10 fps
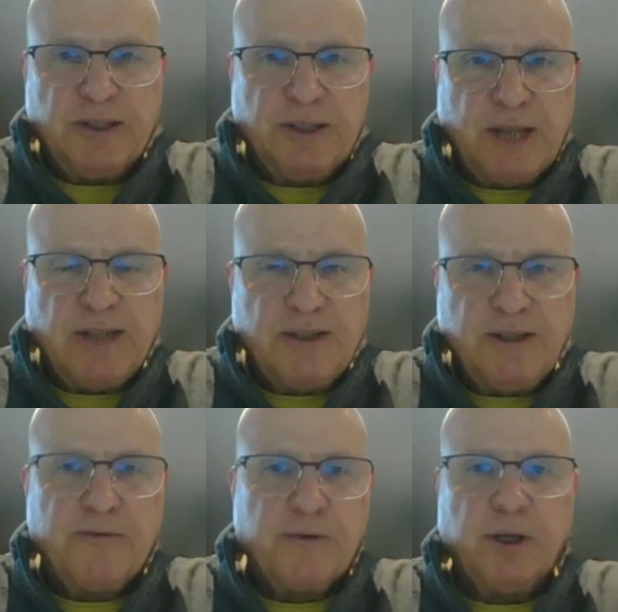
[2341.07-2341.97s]
tastes
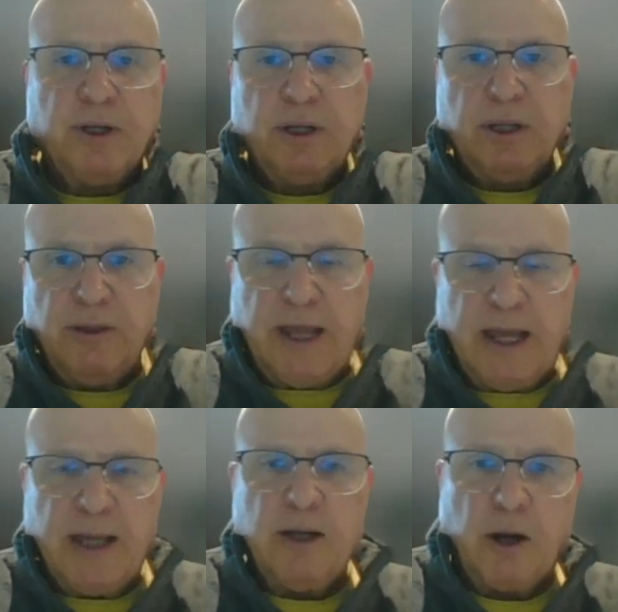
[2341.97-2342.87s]
different
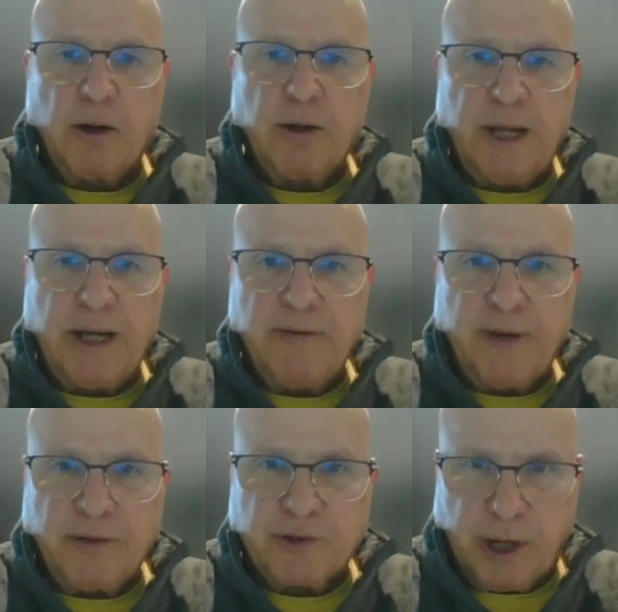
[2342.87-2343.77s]
than our
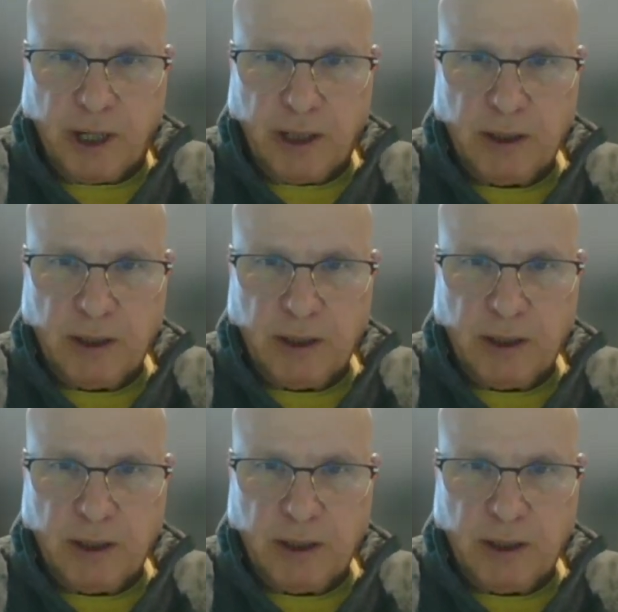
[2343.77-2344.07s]
95 straight.